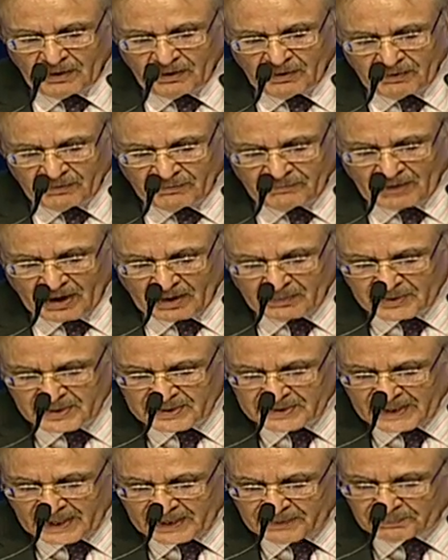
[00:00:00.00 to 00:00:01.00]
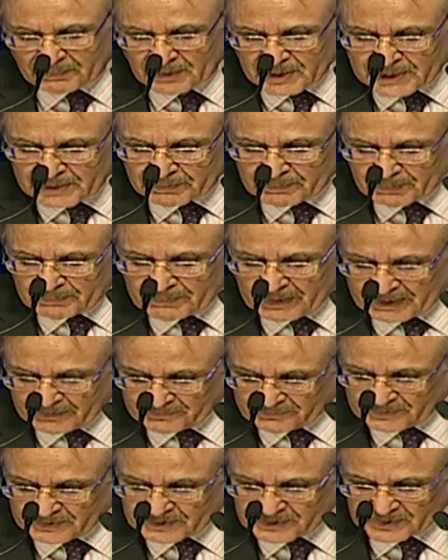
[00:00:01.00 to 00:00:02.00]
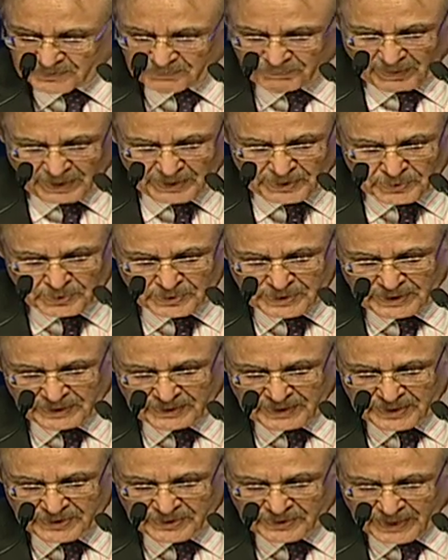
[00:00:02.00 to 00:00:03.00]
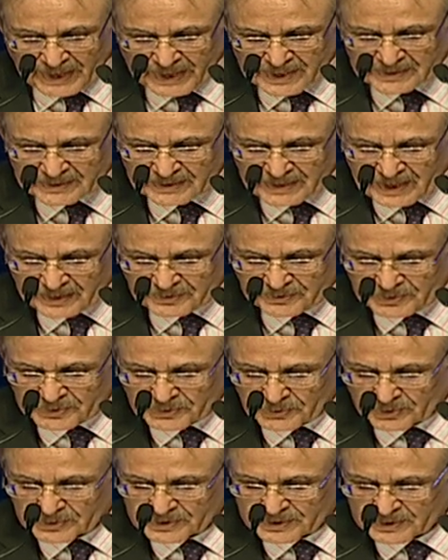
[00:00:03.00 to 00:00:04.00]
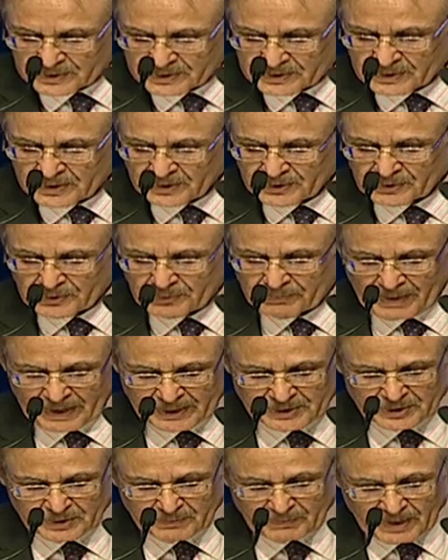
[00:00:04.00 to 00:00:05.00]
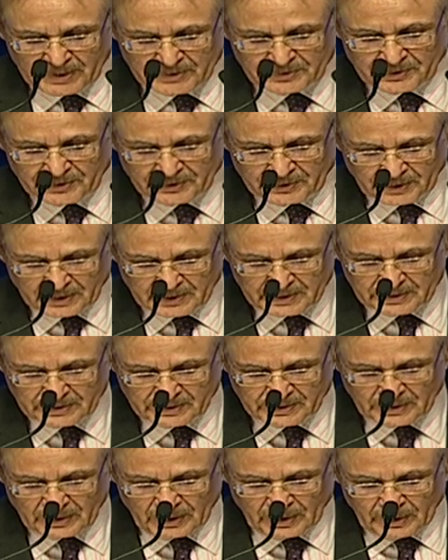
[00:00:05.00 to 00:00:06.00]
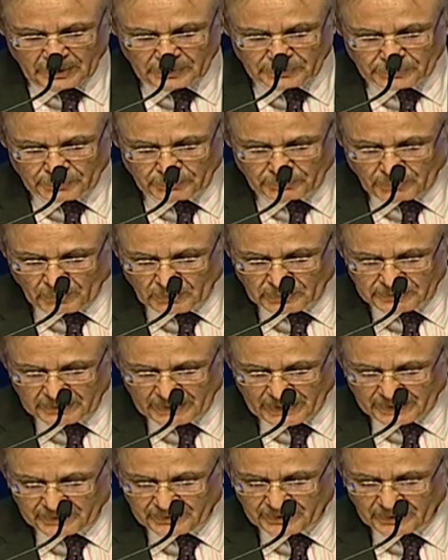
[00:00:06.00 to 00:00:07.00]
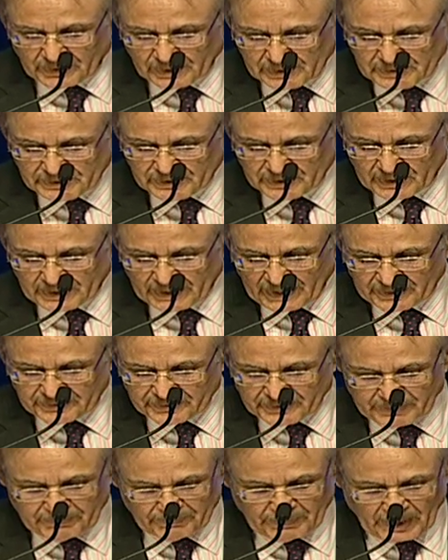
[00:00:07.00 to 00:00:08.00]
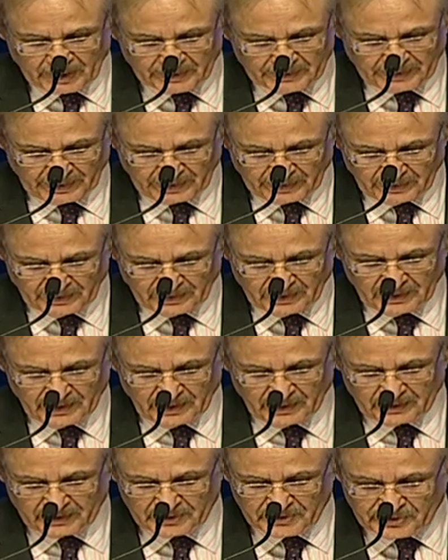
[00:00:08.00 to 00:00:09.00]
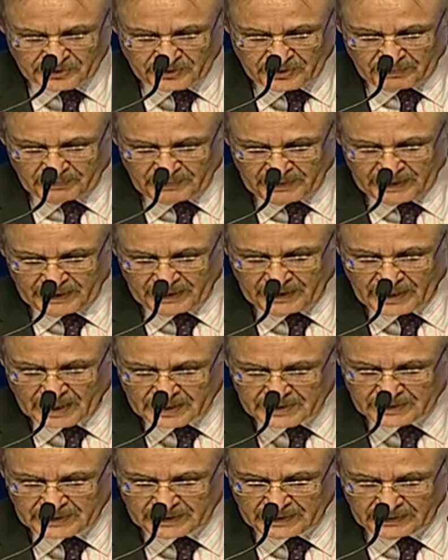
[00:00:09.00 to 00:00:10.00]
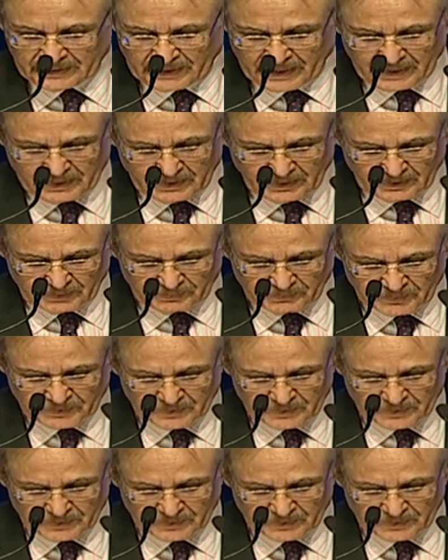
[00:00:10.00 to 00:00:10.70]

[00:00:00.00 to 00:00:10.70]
Farmers get multiple benefits by using their scarce land resources to maximize returns through both agriculture and tree planting, considerably enhancing their incomes.